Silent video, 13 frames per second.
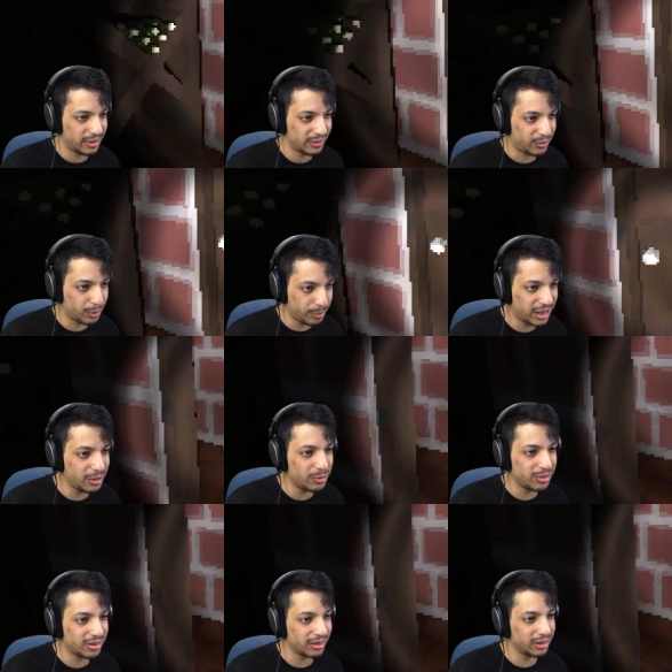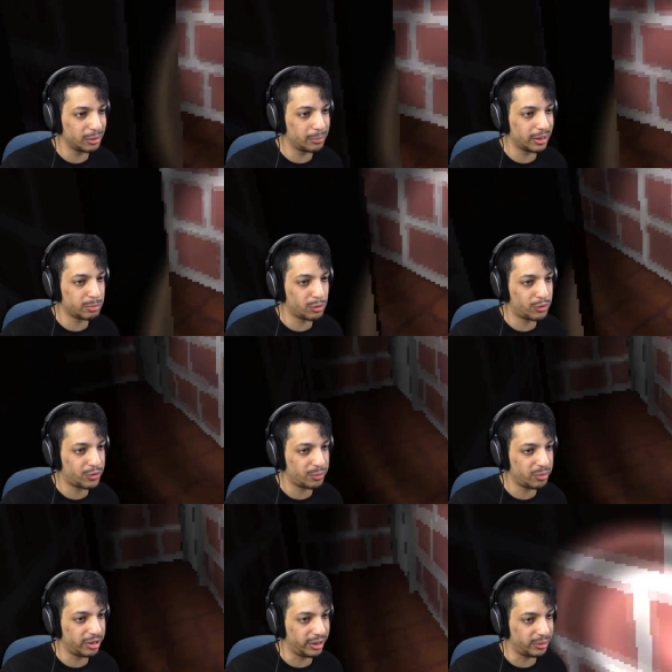From here, it's a little bit more
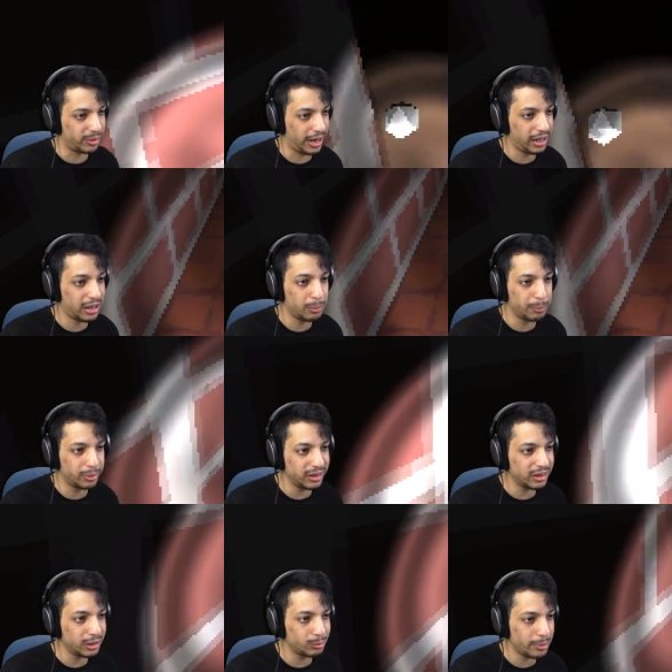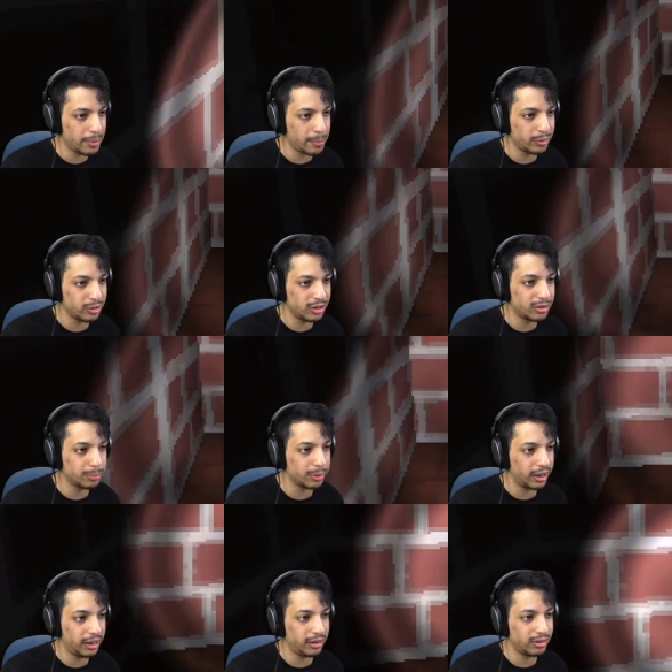familiar. I completely remember this
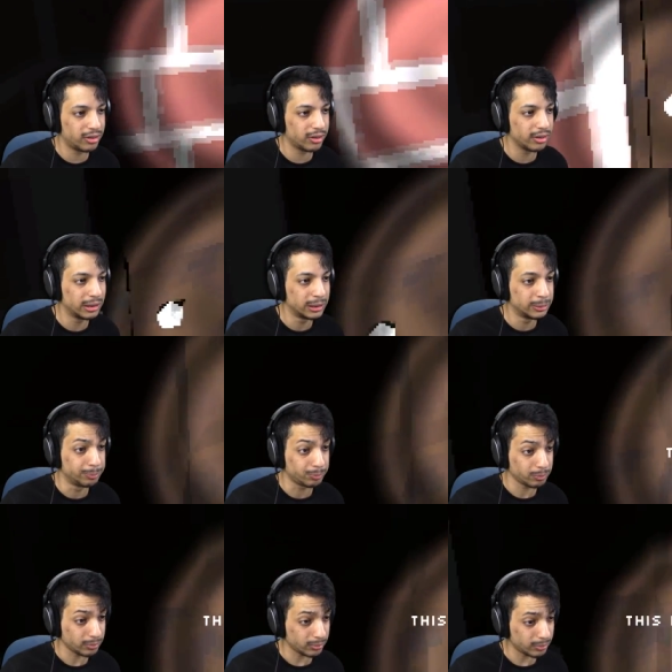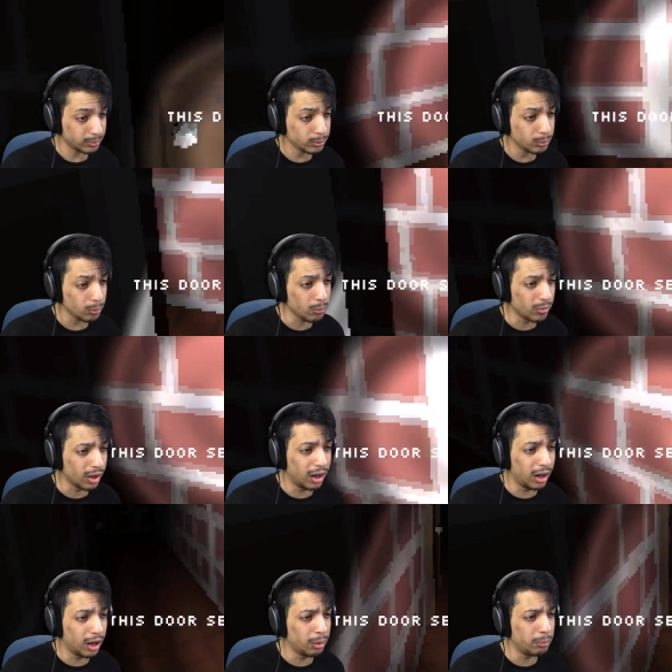place.
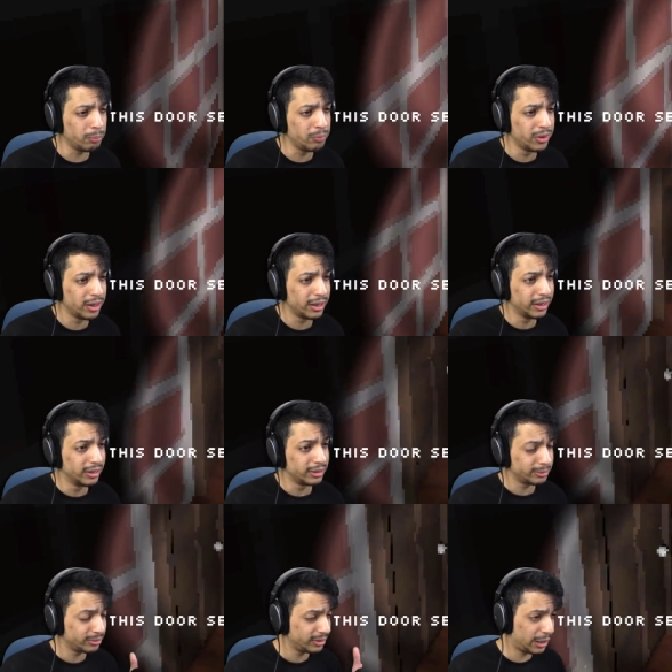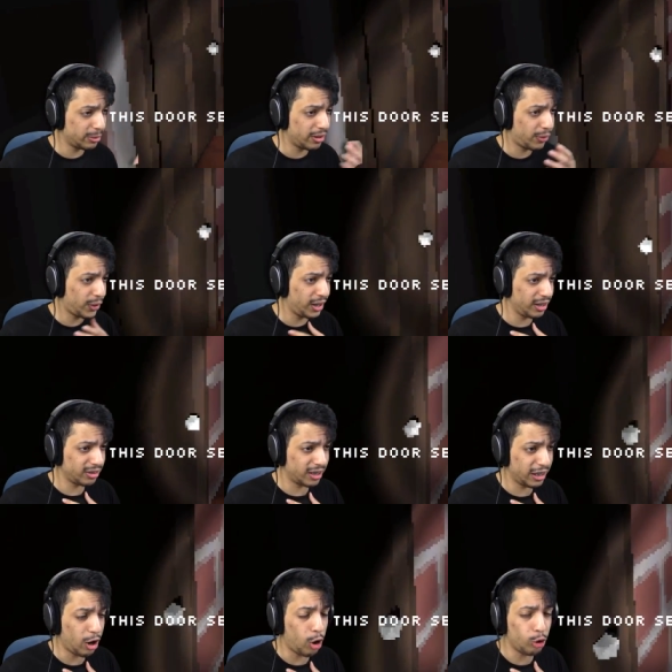Now the thing is,
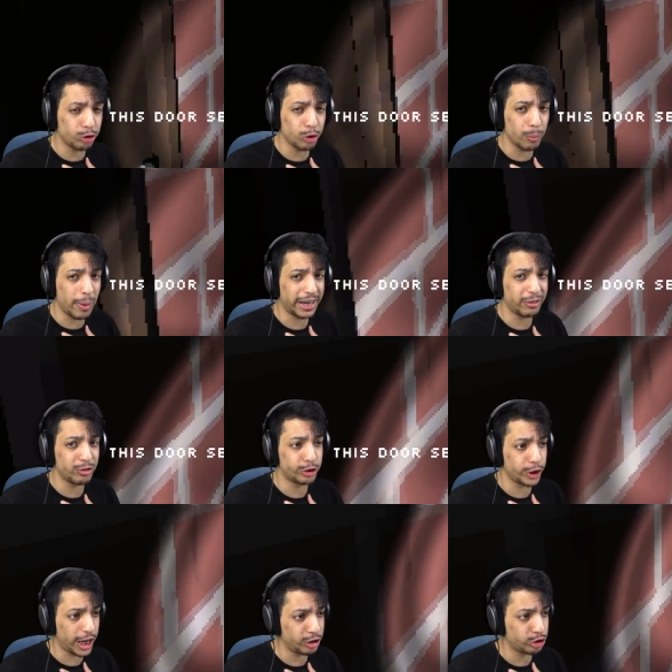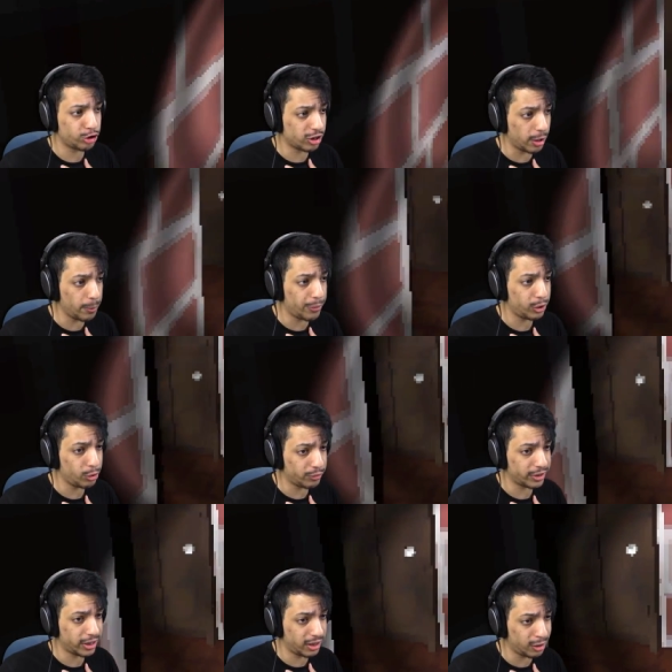he also might have changed something
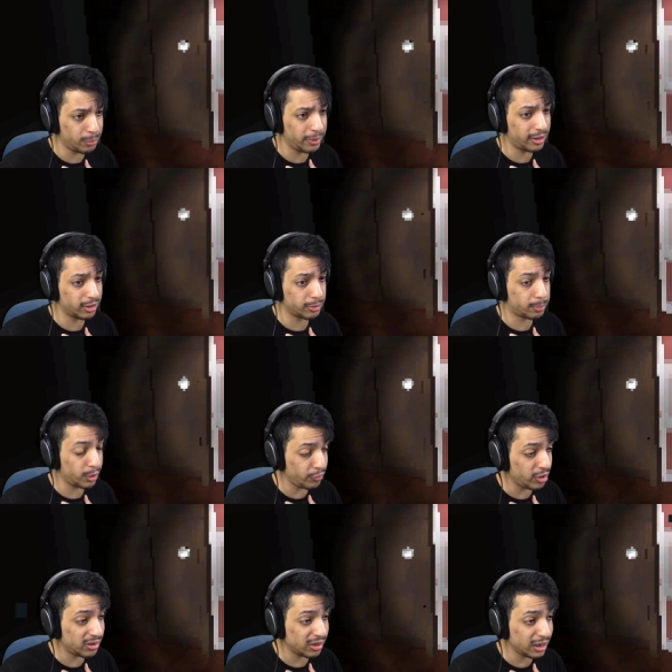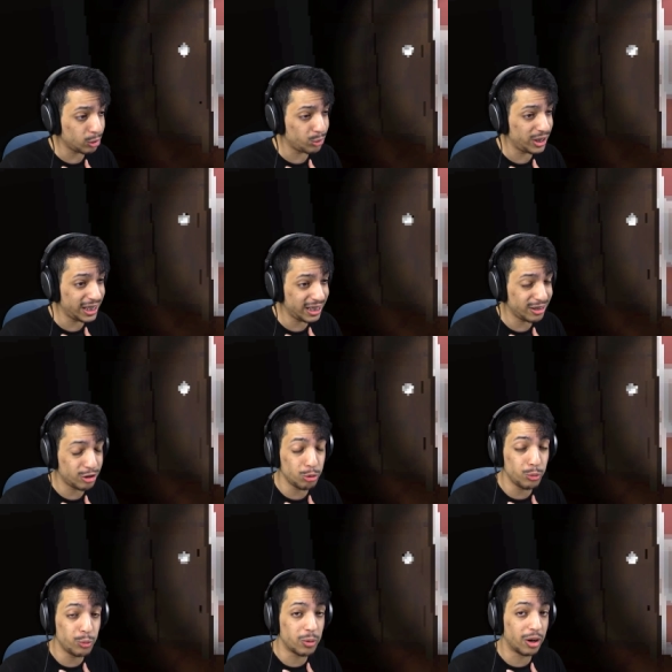over here, because previously you needed
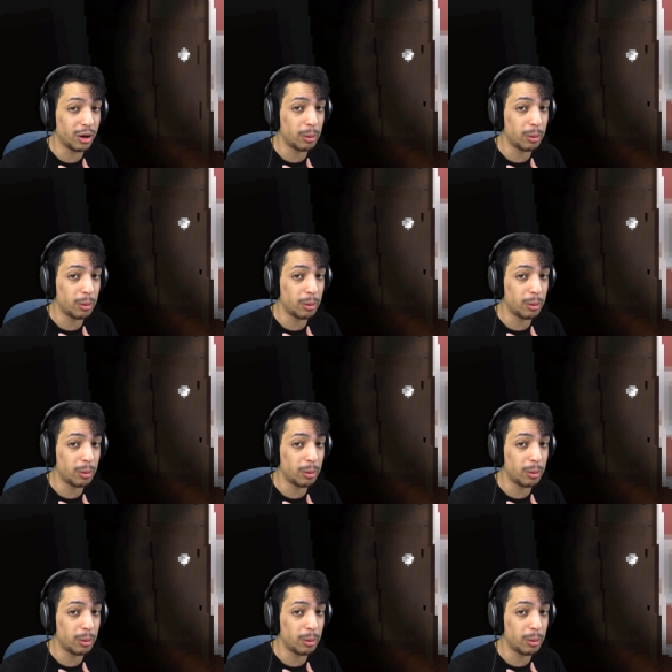to,